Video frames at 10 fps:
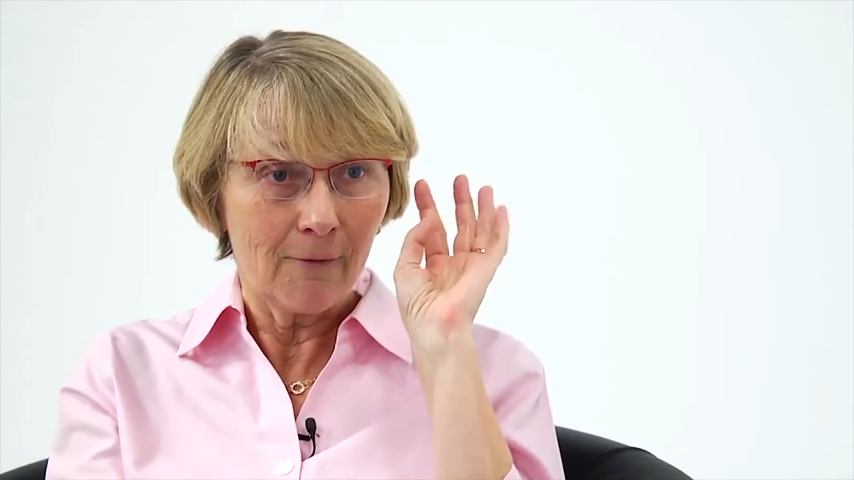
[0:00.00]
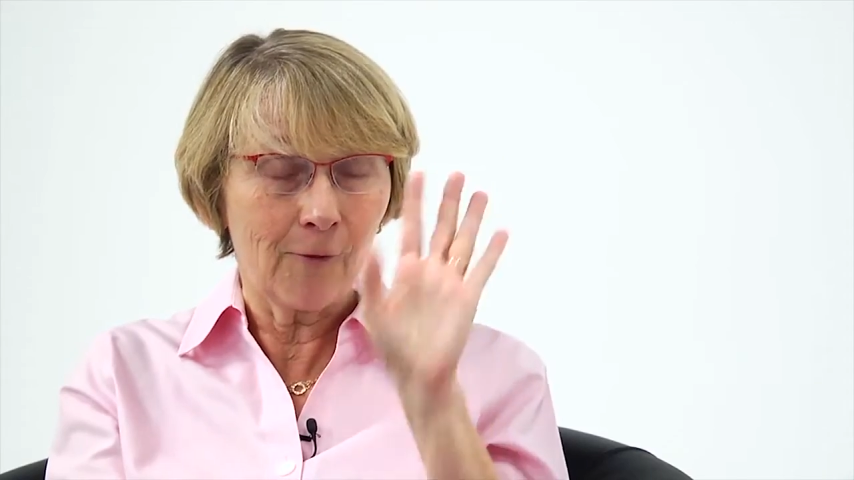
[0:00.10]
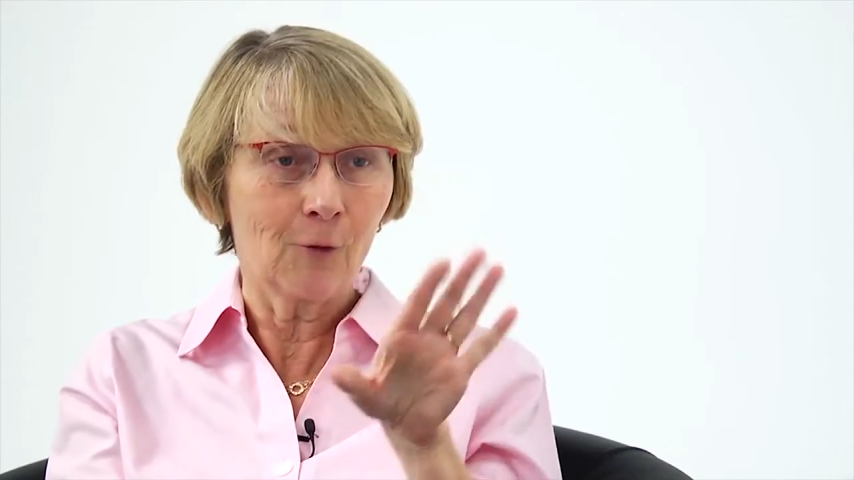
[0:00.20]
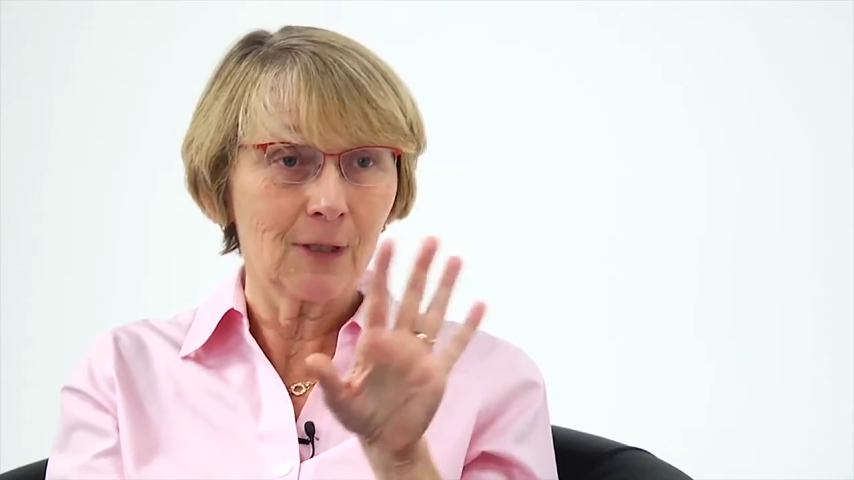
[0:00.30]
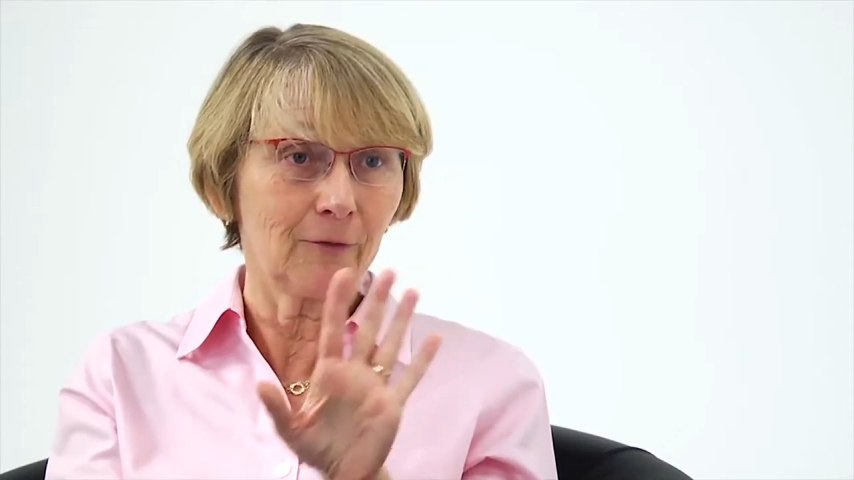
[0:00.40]

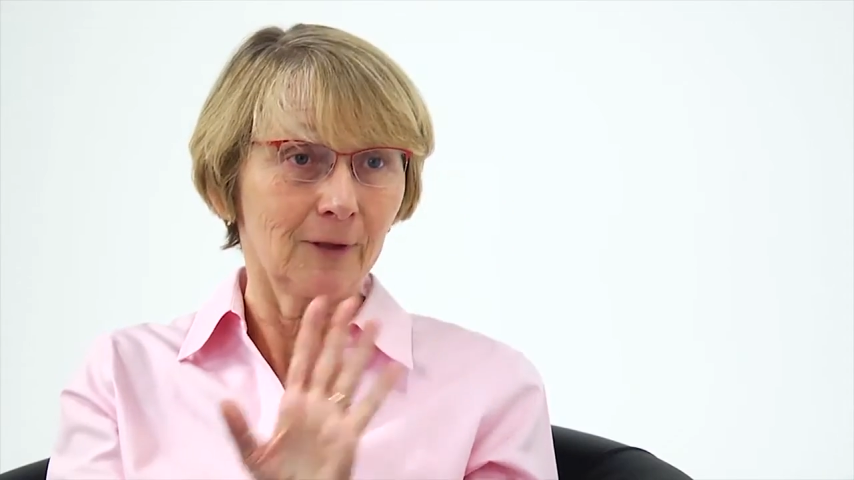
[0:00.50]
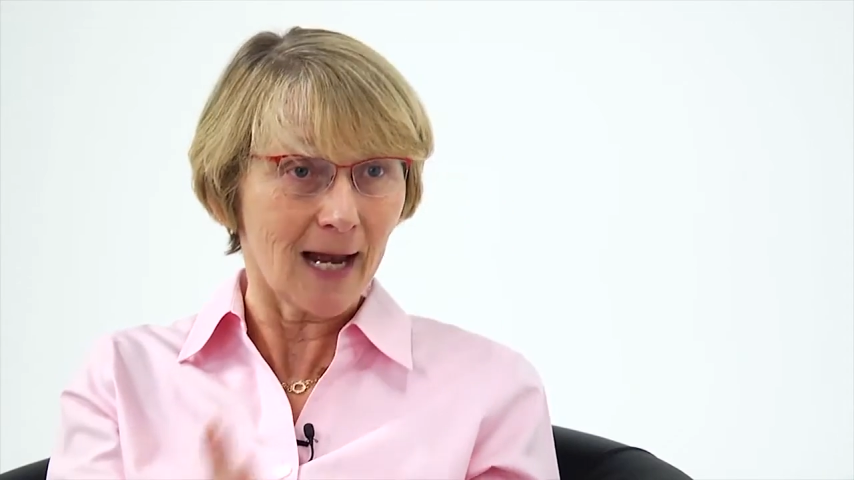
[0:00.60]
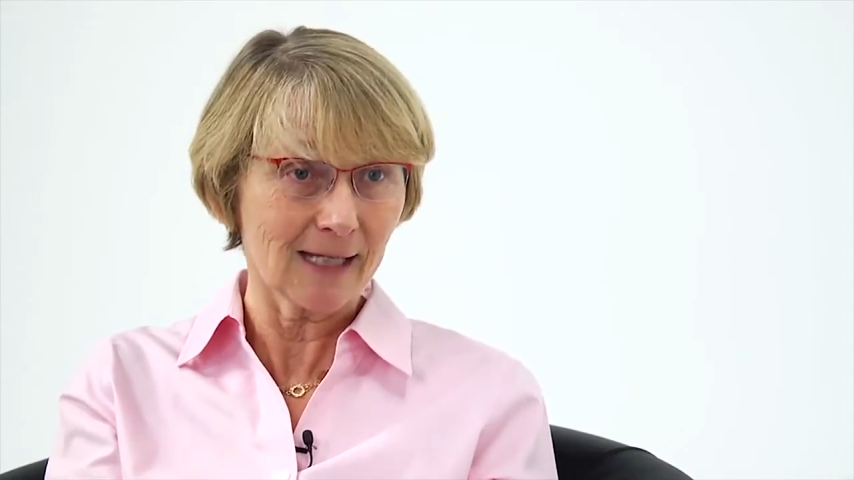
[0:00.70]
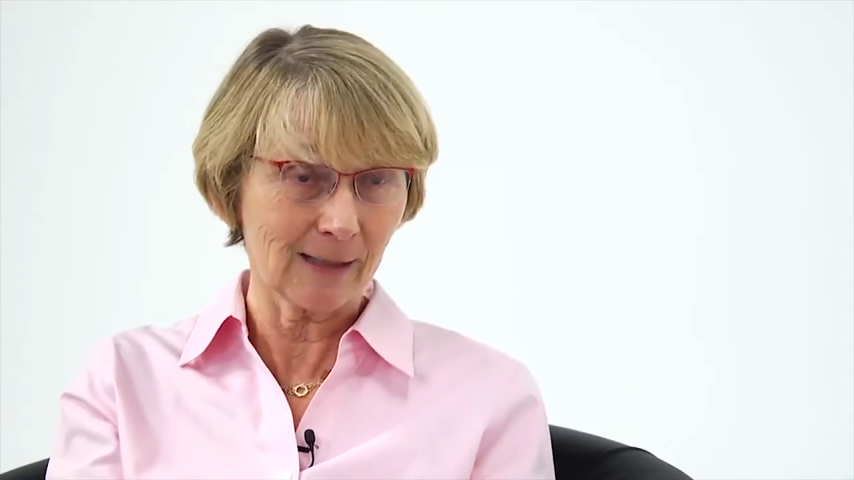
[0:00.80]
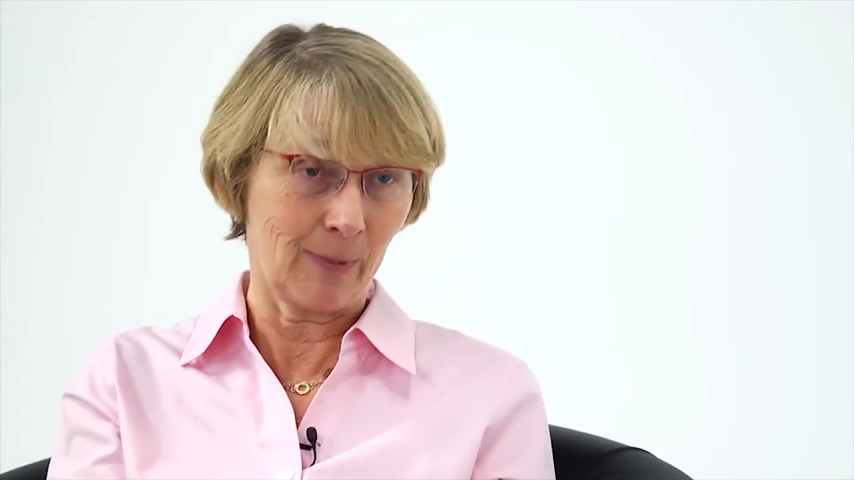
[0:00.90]
four different
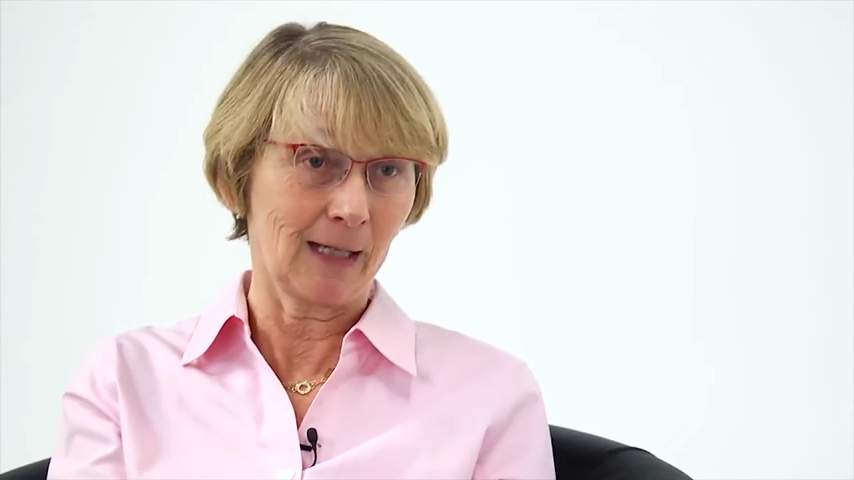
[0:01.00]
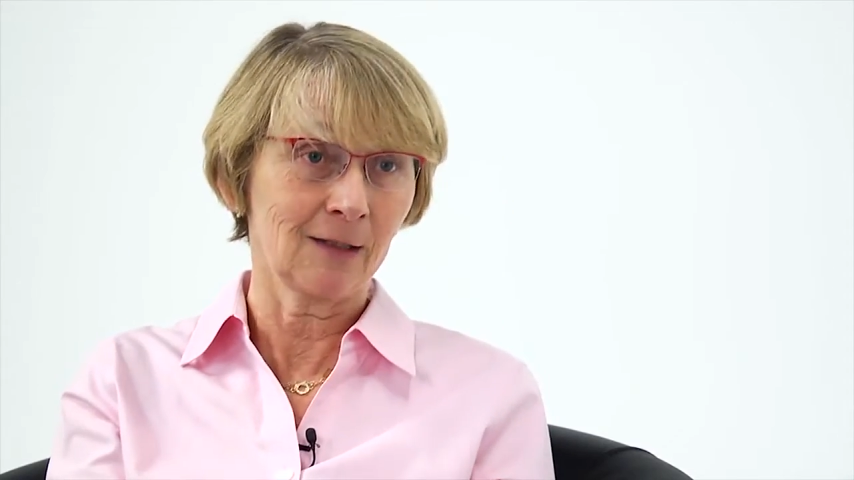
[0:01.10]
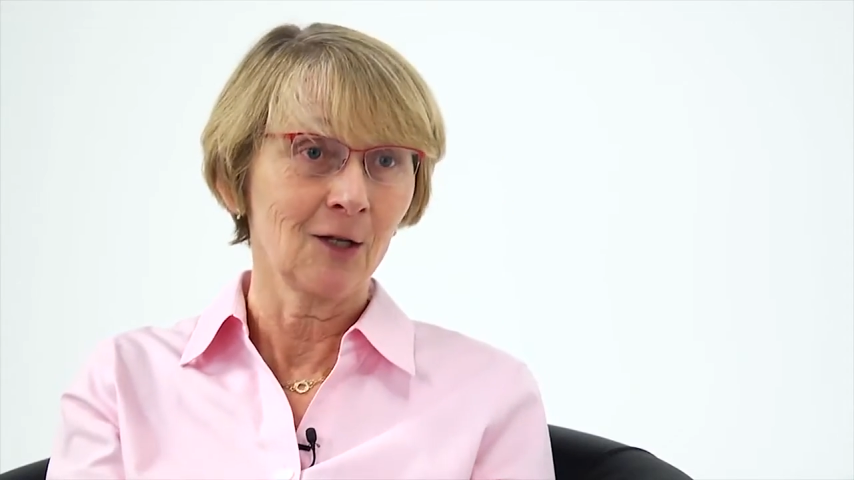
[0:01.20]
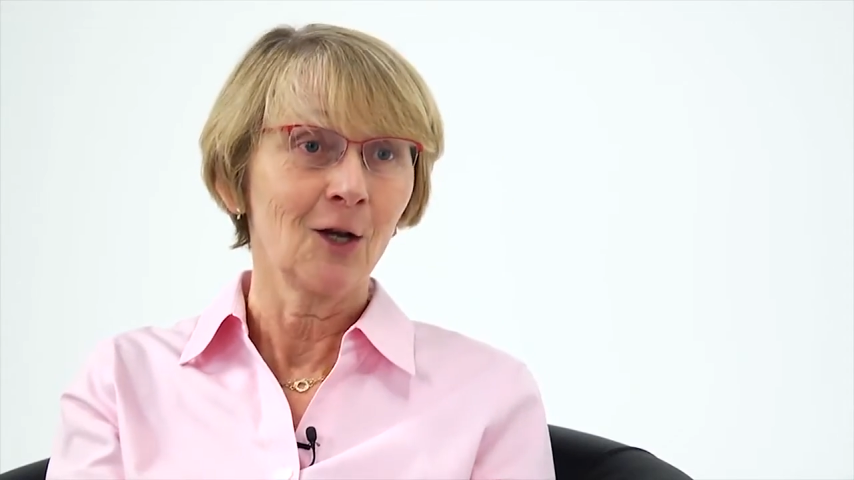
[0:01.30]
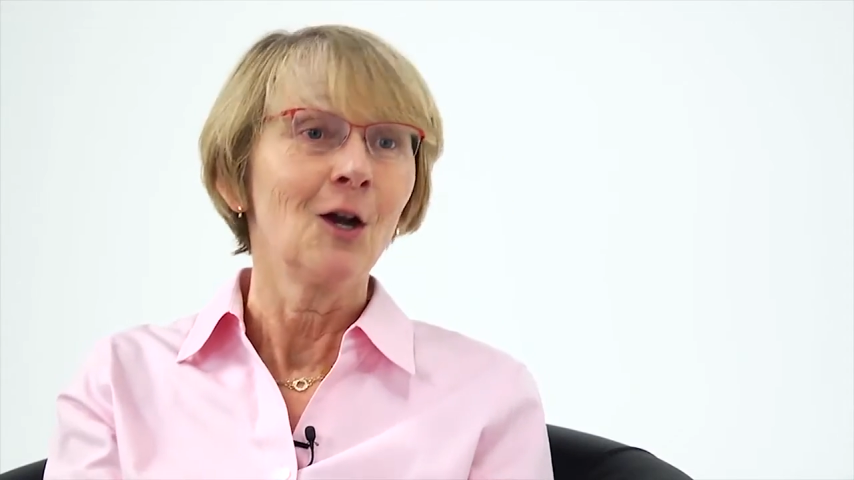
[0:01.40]
aspects